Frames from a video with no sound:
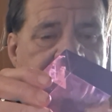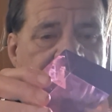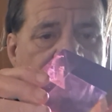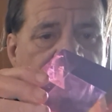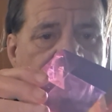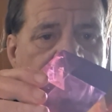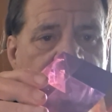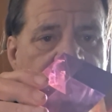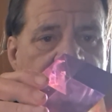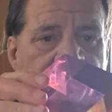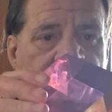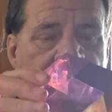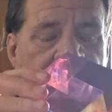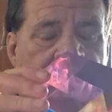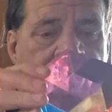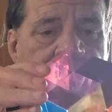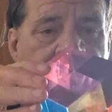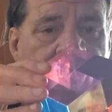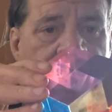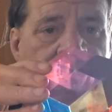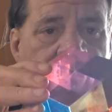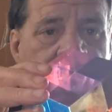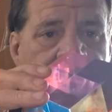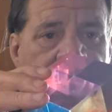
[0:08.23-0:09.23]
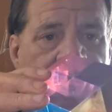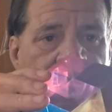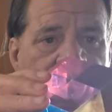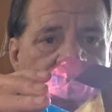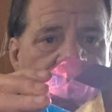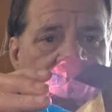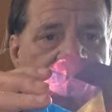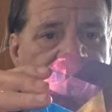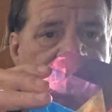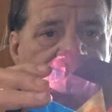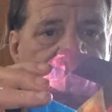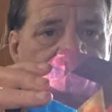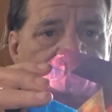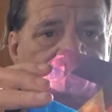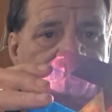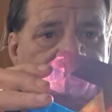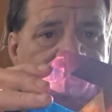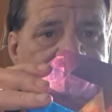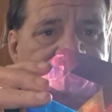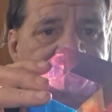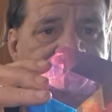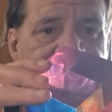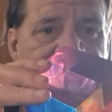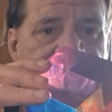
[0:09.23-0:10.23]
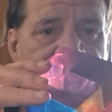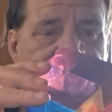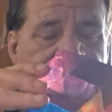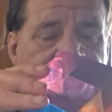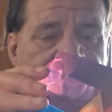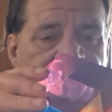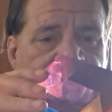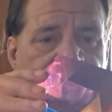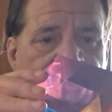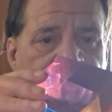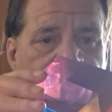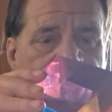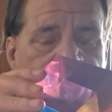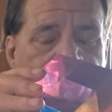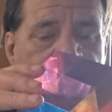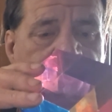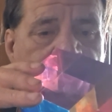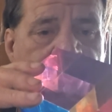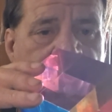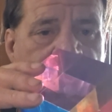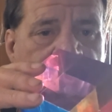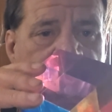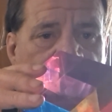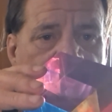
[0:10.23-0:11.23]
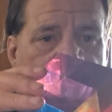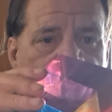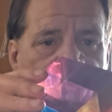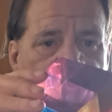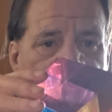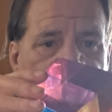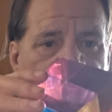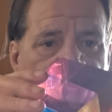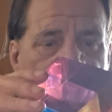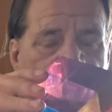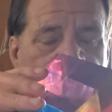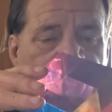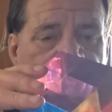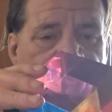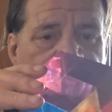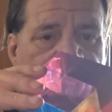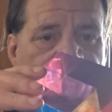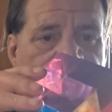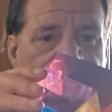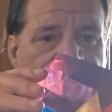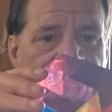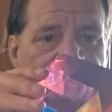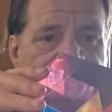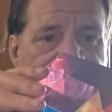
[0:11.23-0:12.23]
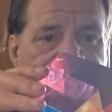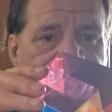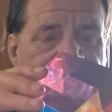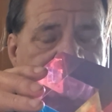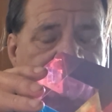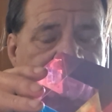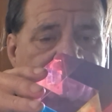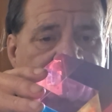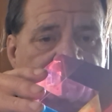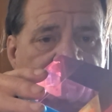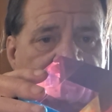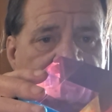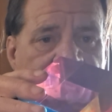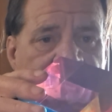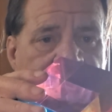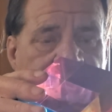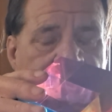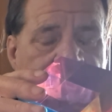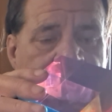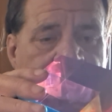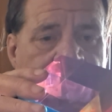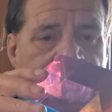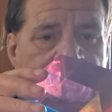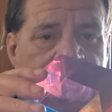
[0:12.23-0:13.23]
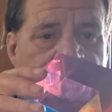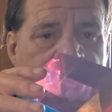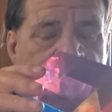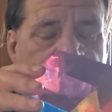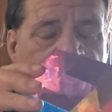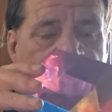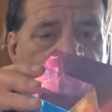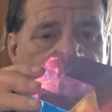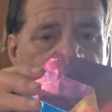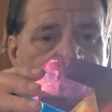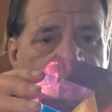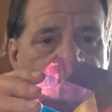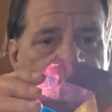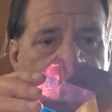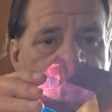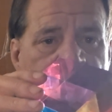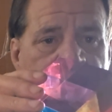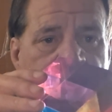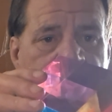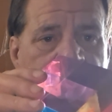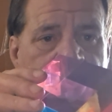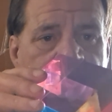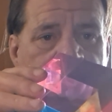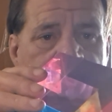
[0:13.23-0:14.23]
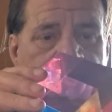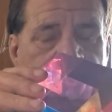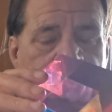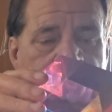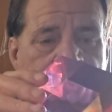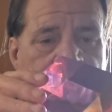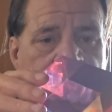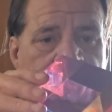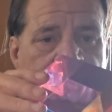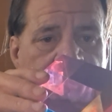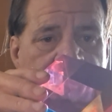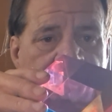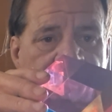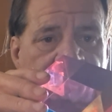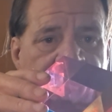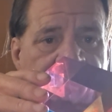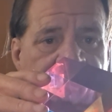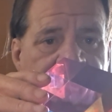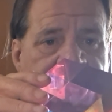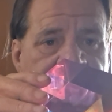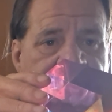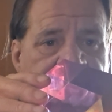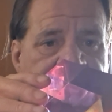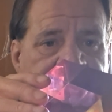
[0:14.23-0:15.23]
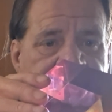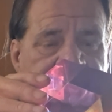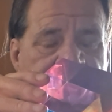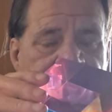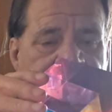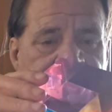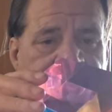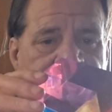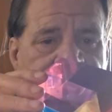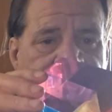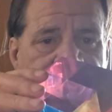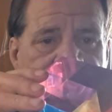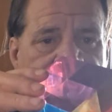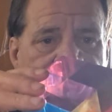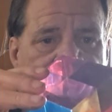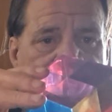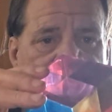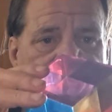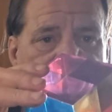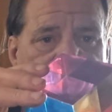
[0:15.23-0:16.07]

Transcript: to look up a book on the Bronstein Cube, and I'll put a link to that in the description to this